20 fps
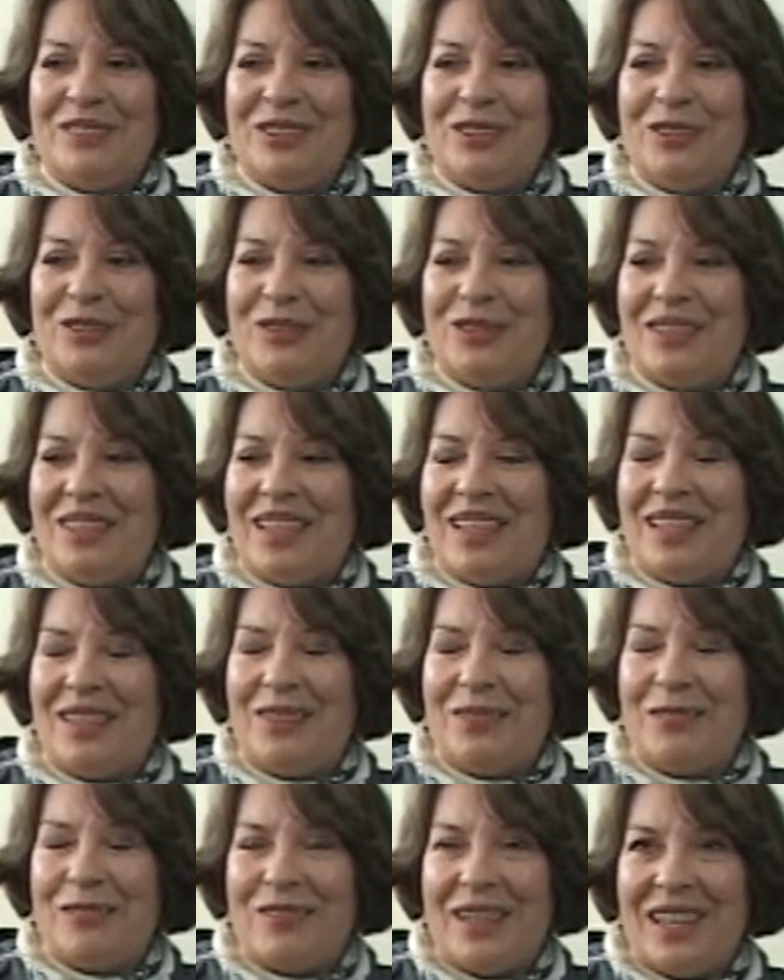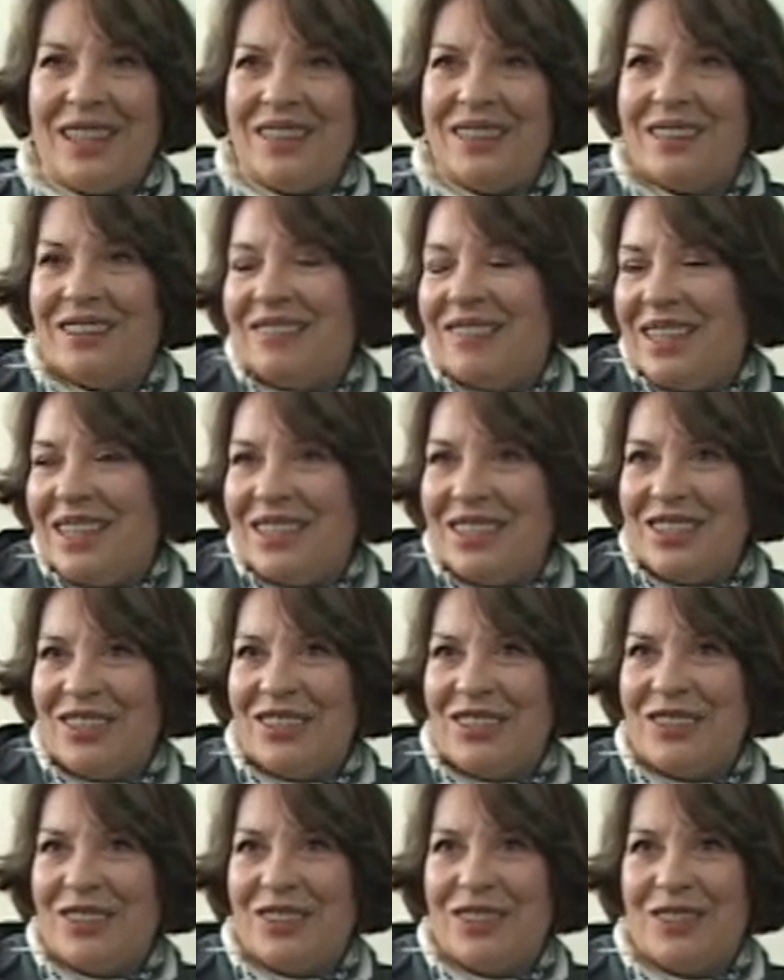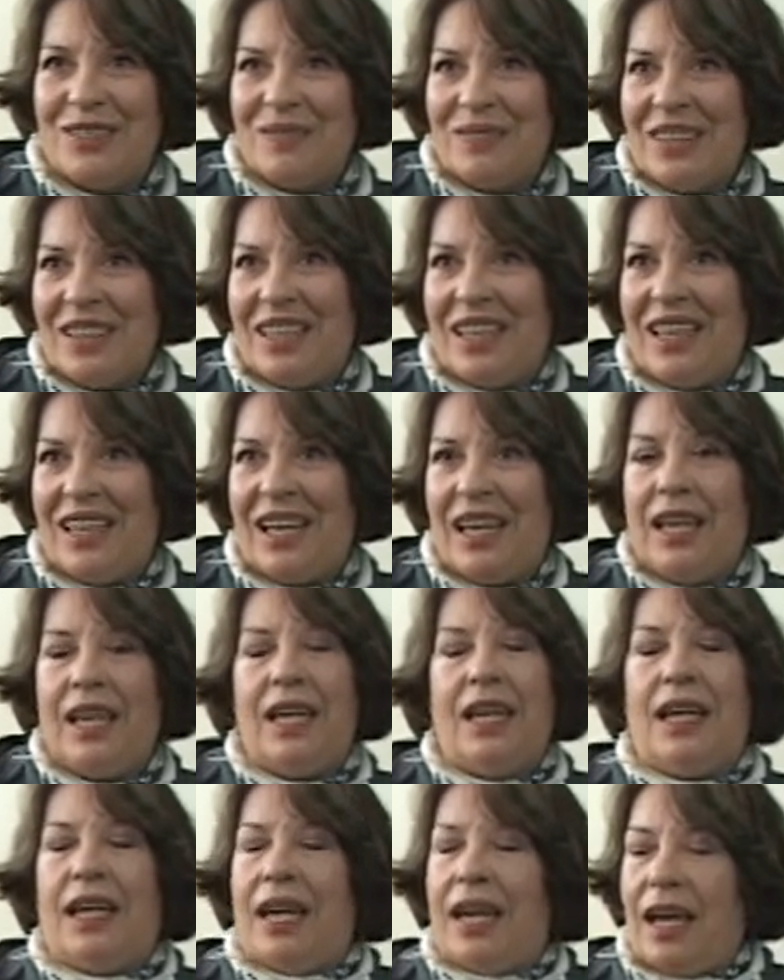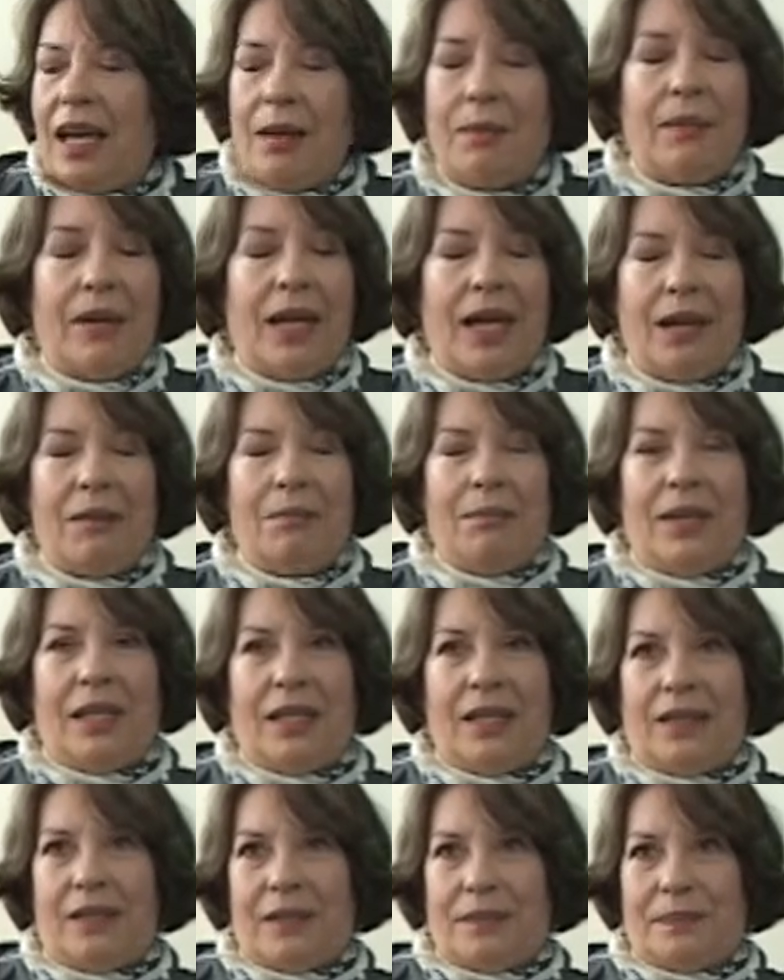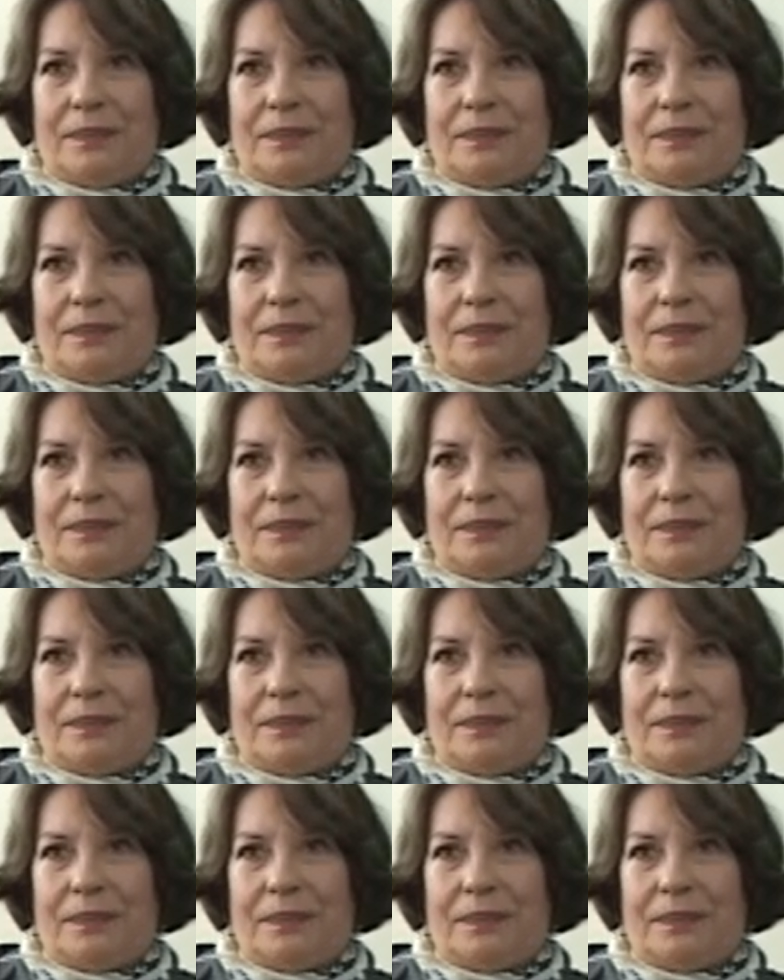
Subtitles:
do the right questions or something like that. I'm happy here.